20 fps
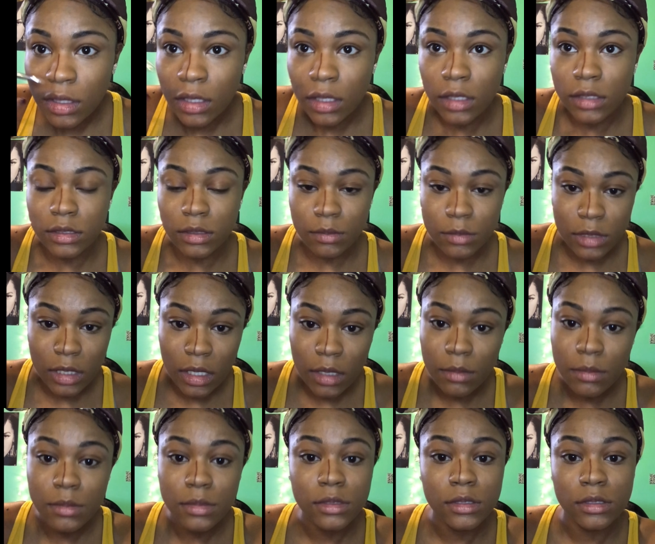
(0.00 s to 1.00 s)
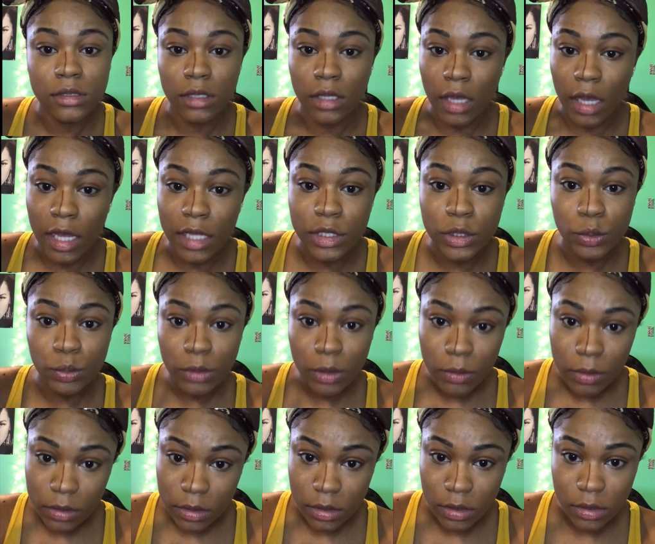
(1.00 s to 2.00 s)
And sometimes I
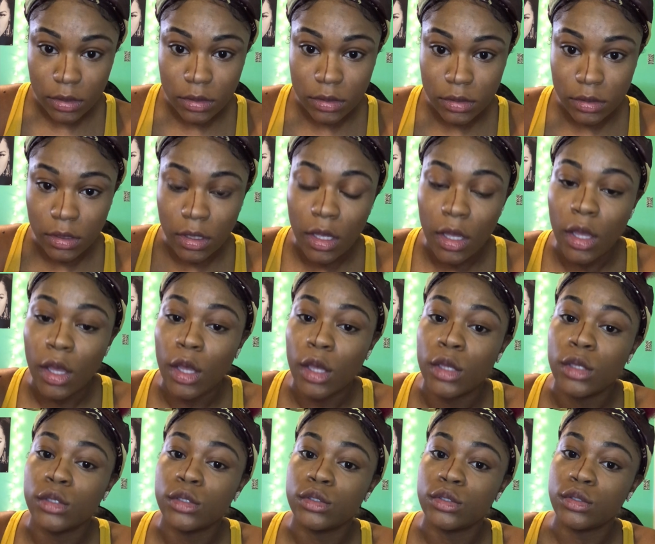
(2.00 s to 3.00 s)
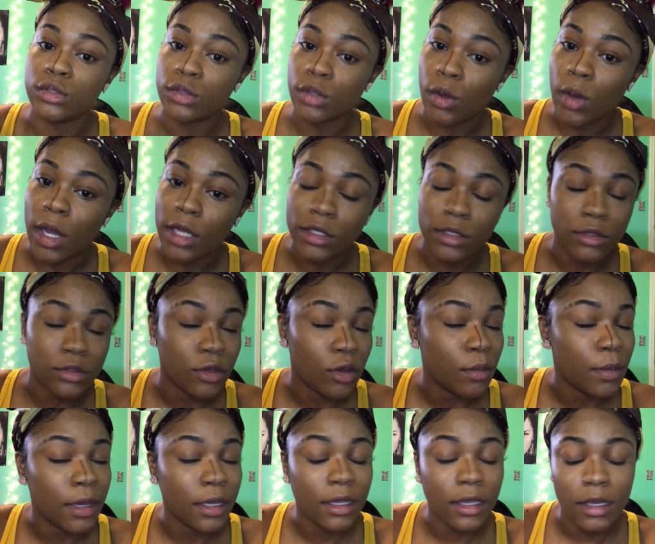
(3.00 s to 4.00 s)
tweak with this. So I just go
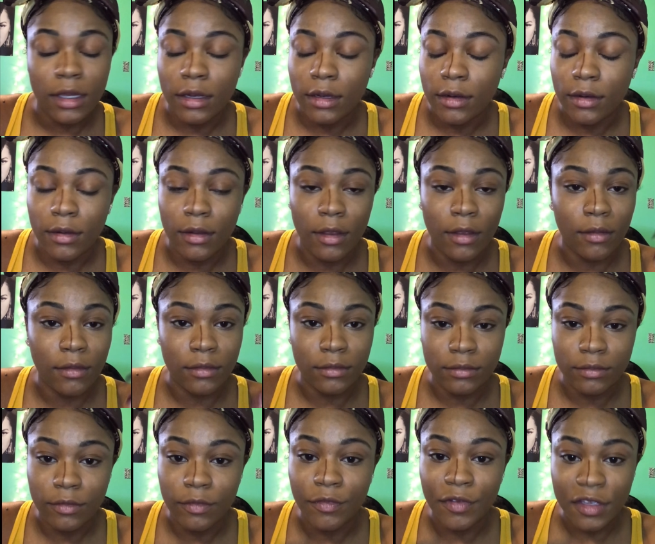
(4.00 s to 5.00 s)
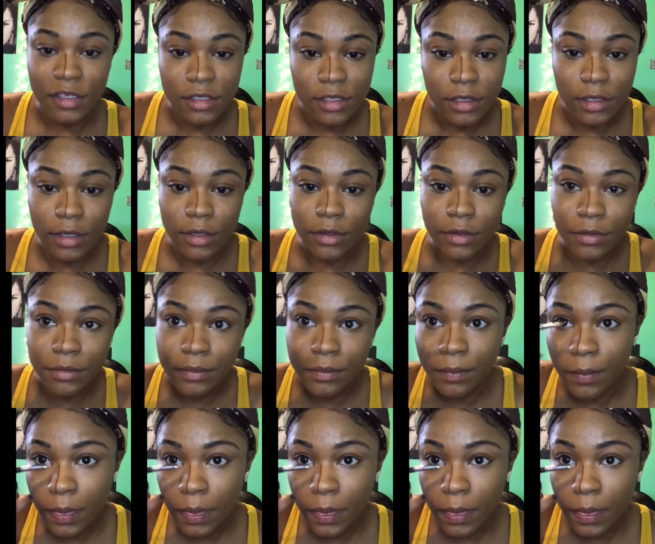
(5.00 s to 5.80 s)
back in and fix it later.